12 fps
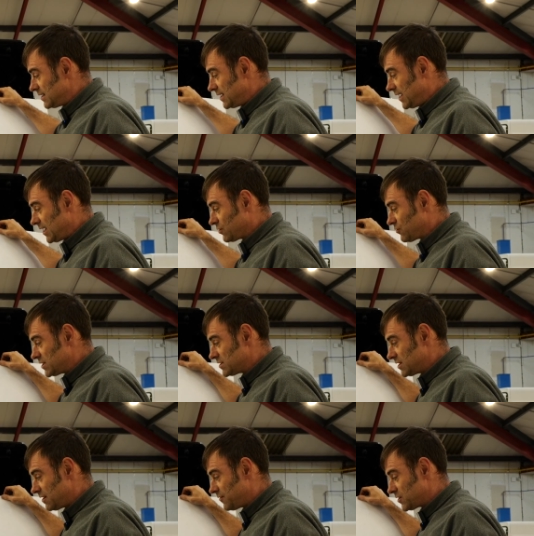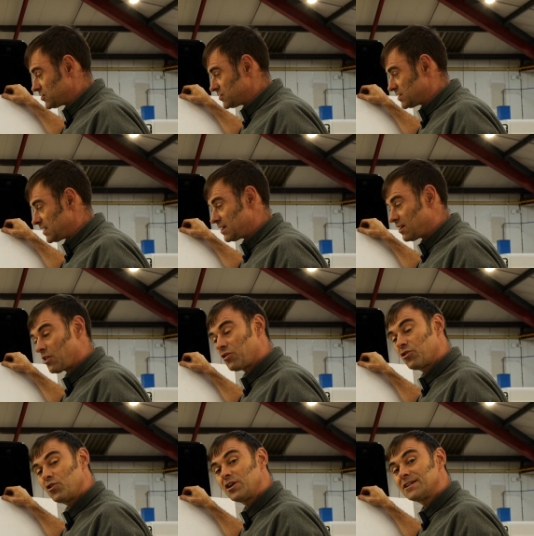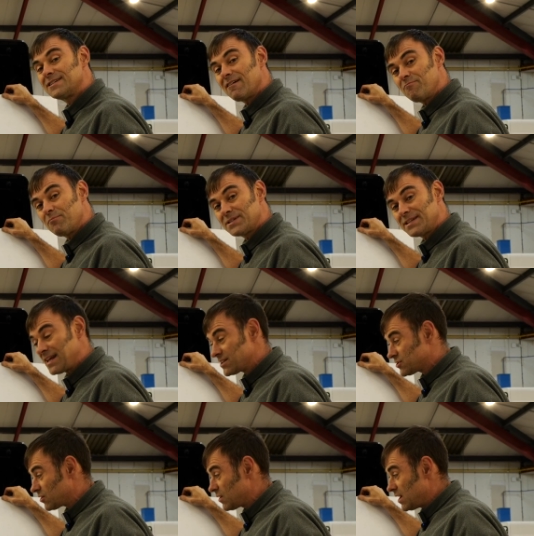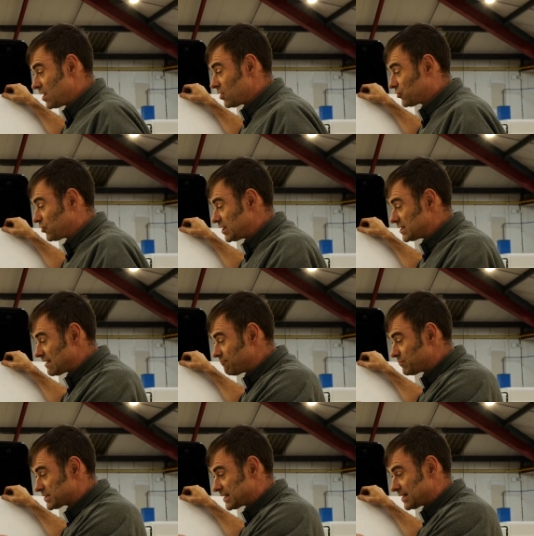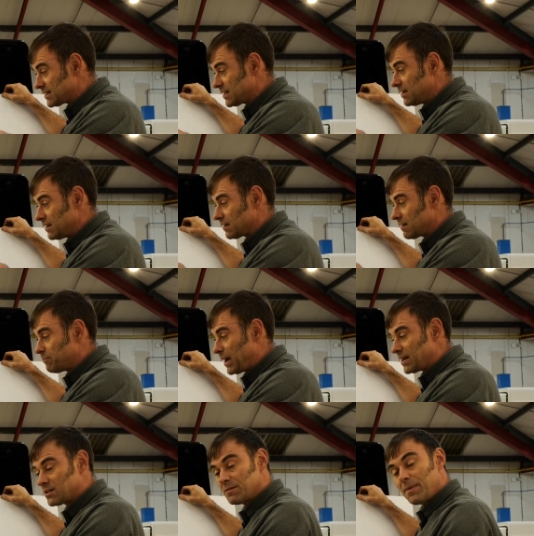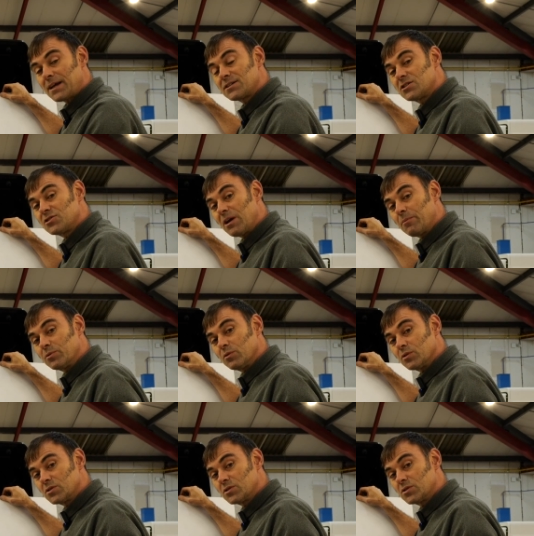increased the efficiency another 37%. So 37% compared to the Maxxis Trepadors.